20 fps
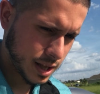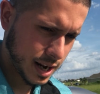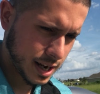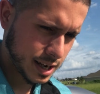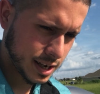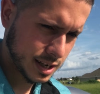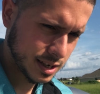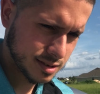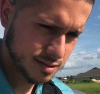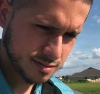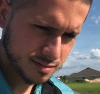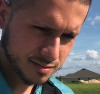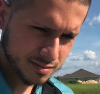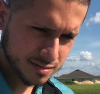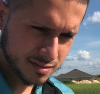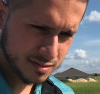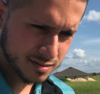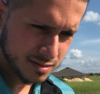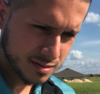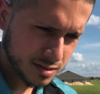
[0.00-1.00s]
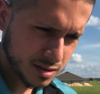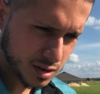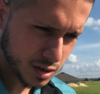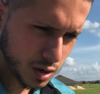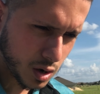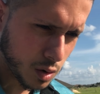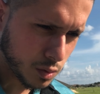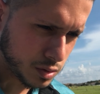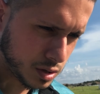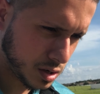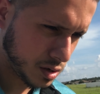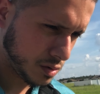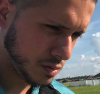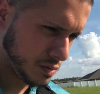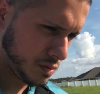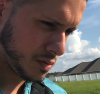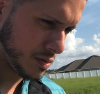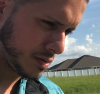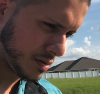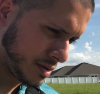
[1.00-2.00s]
that I can go to,
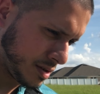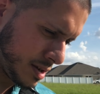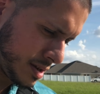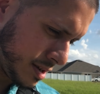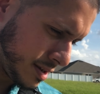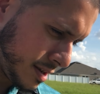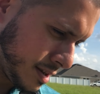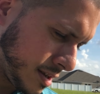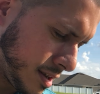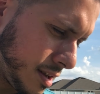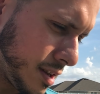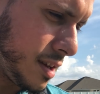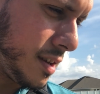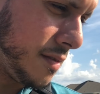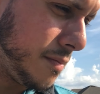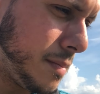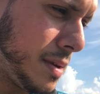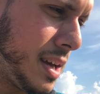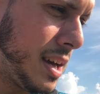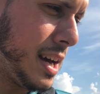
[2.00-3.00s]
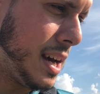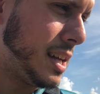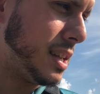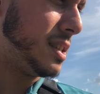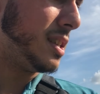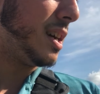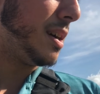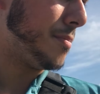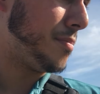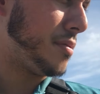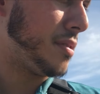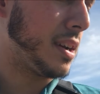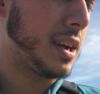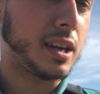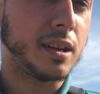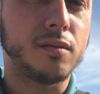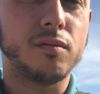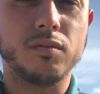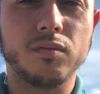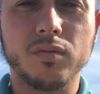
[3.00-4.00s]
give me a heads up. I
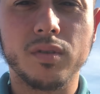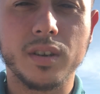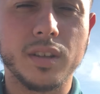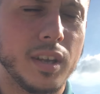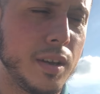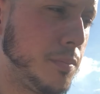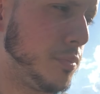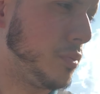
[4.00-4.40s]
could really